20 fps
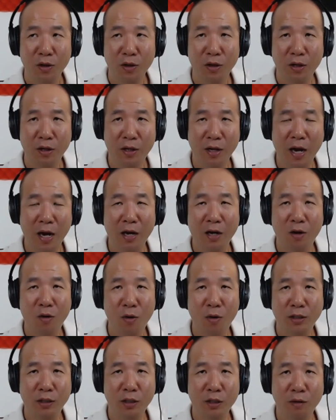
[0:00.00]
not a
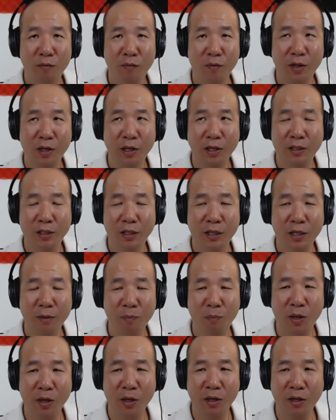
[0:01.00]
question of, is he
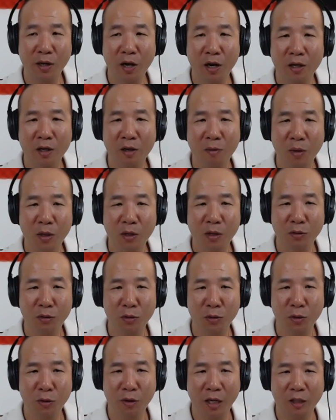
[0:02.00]
being non-committal
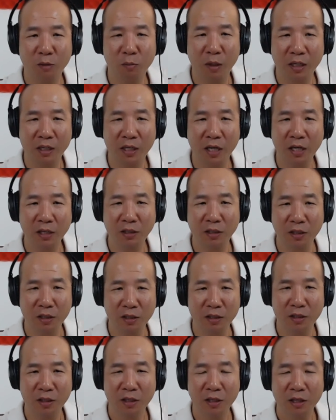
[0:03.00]
to your
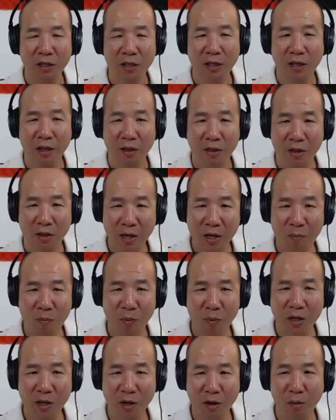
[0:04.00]
expectations? Then it
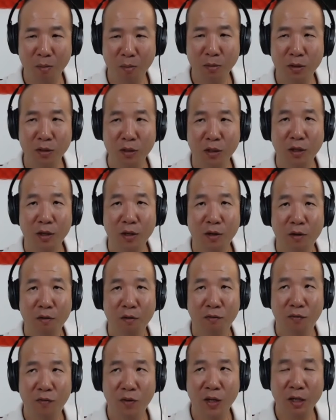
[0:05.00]
becomes
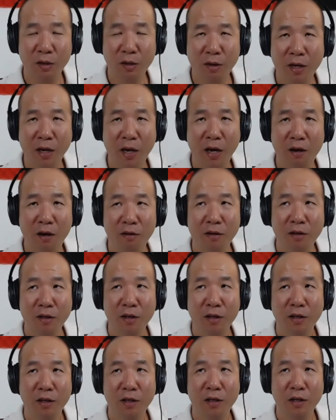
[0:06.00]
figuring out,
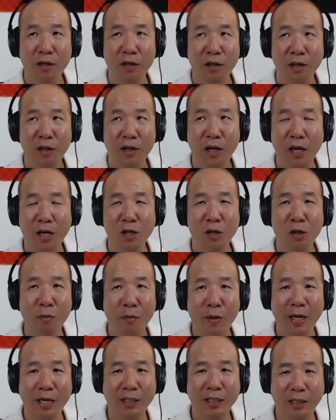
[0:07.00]
can you
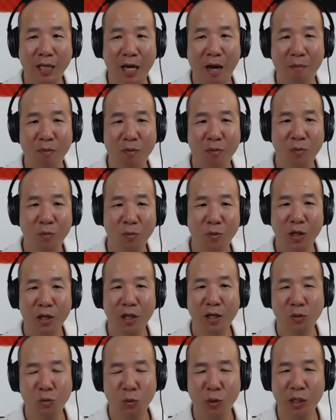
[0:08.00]
accept what
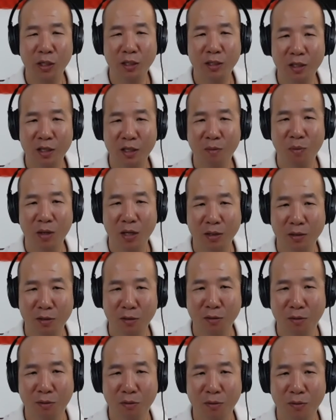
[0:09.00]
he's willing to commit
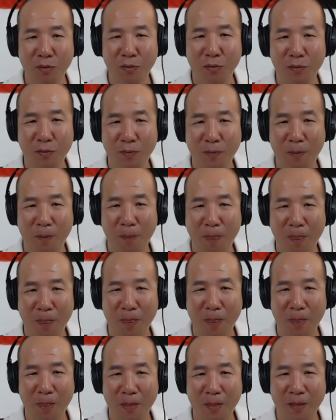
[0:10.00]
to?
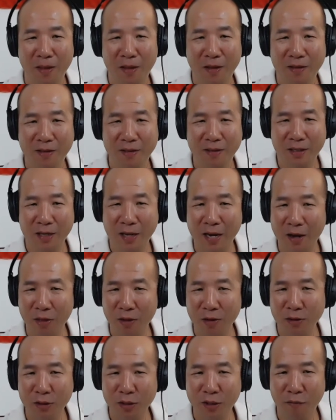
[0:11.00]
See how
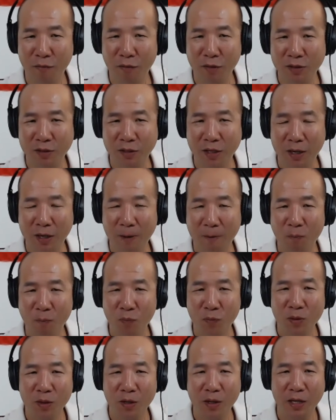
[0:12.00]
there's a difference there?
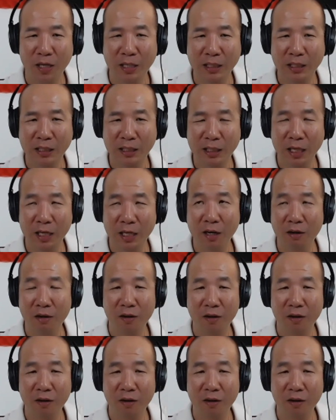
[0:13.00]
Instead of,